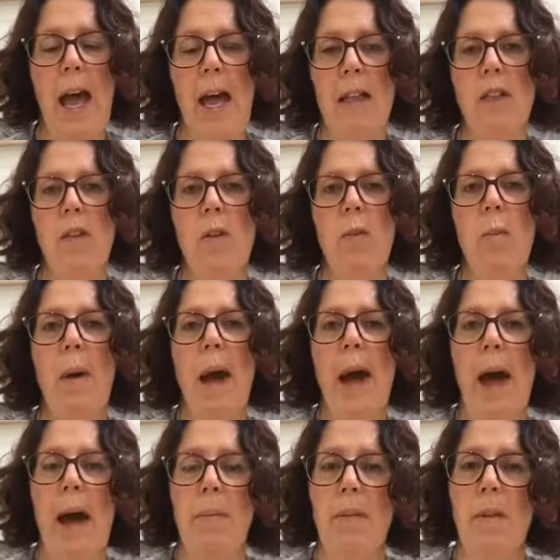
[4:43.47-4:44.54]
and to
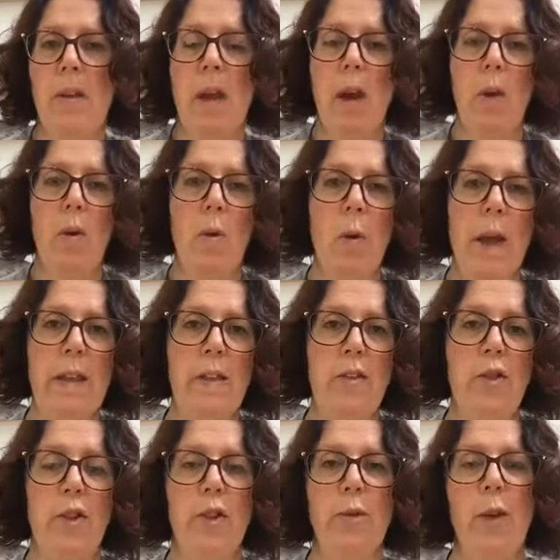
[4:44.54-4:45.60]
perhaps
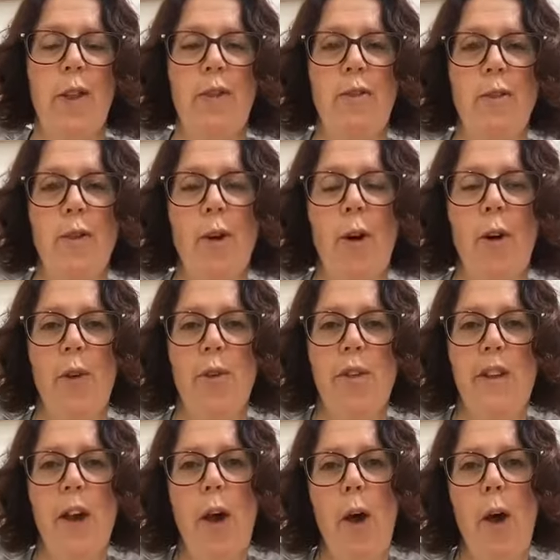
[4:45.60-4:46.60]
question whether or not